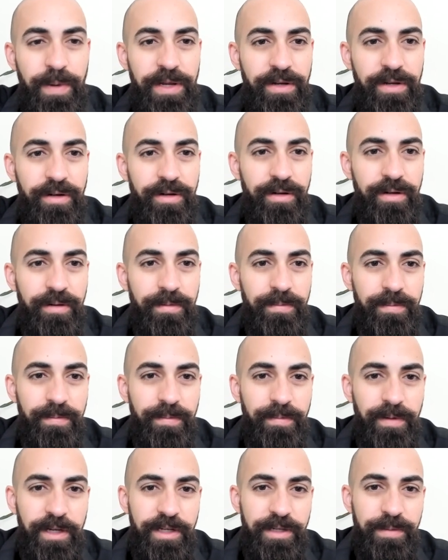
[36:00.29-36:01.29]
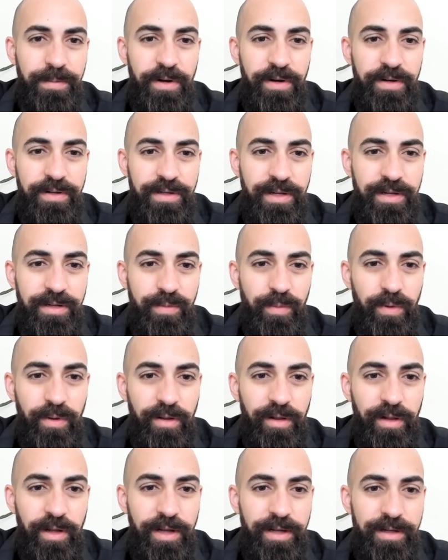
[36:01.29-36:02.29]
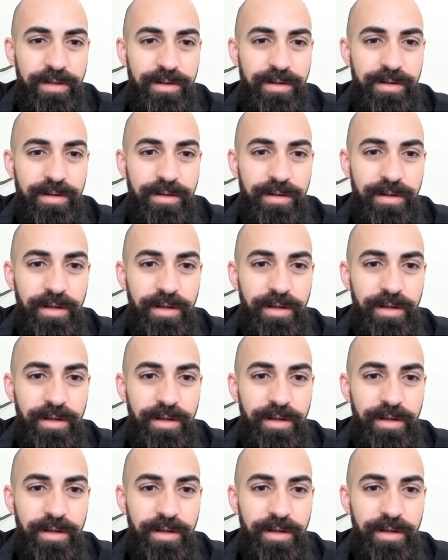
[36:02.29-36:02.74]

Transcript: about your experiences with clients